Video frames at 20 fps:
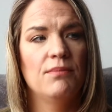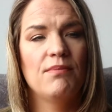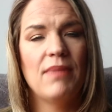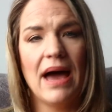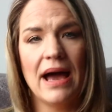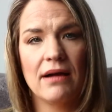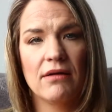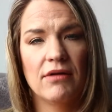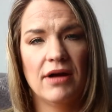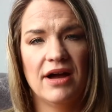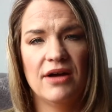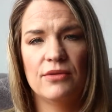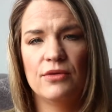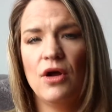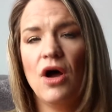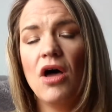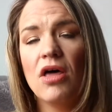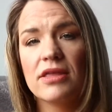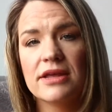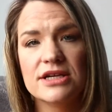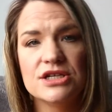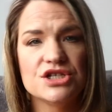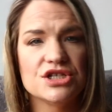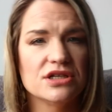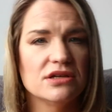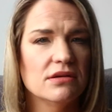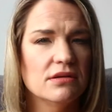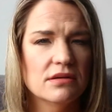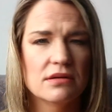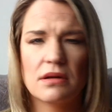background
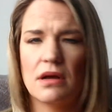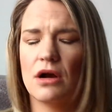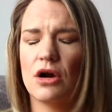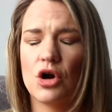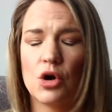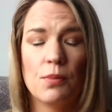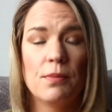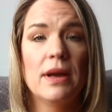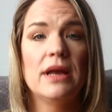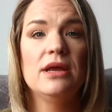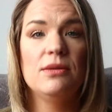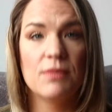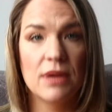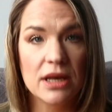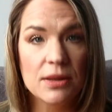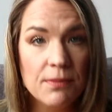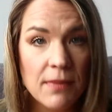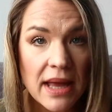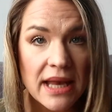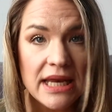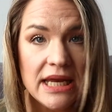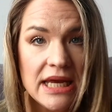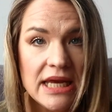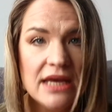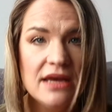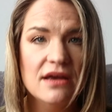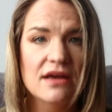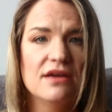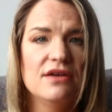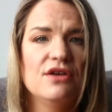knowledge and her many, many,
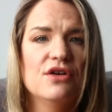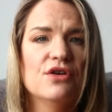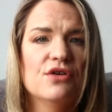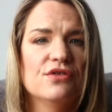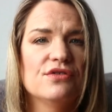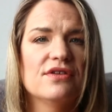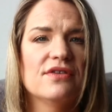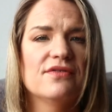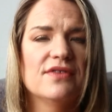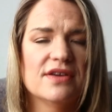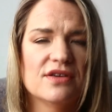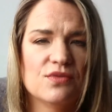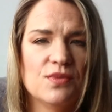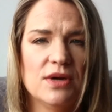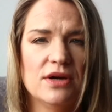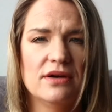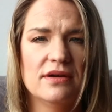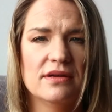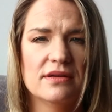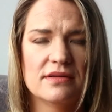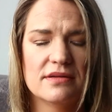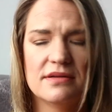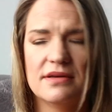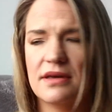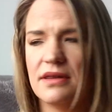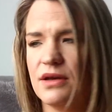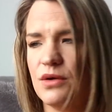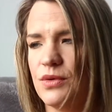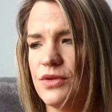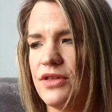many years of experience
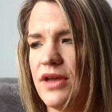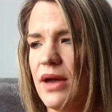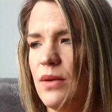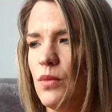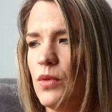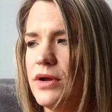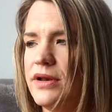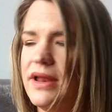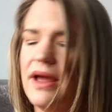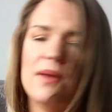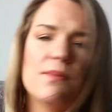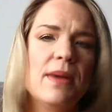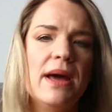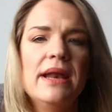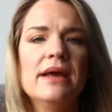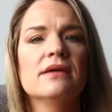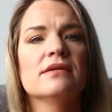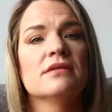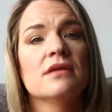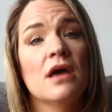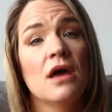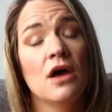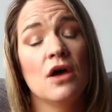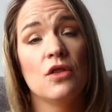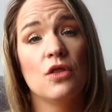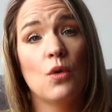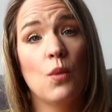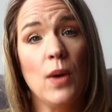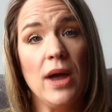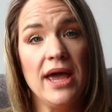dealing with type 1 diabetics,
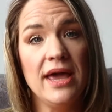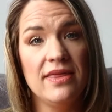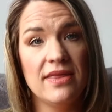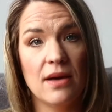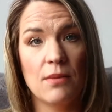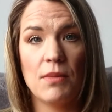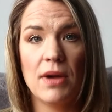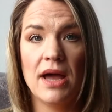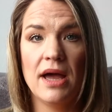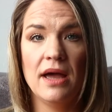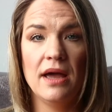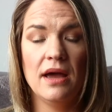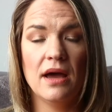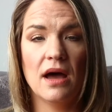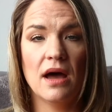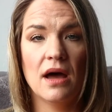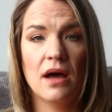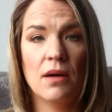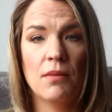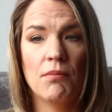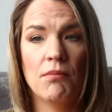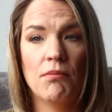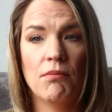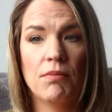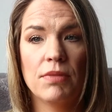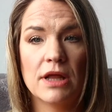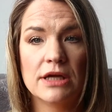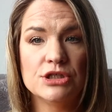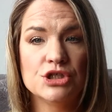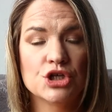the way that
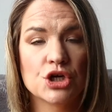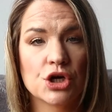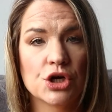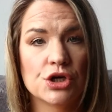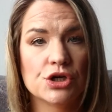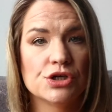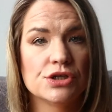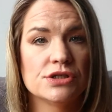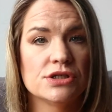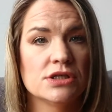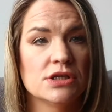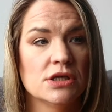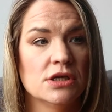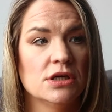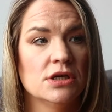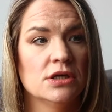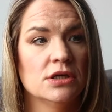my blood sugars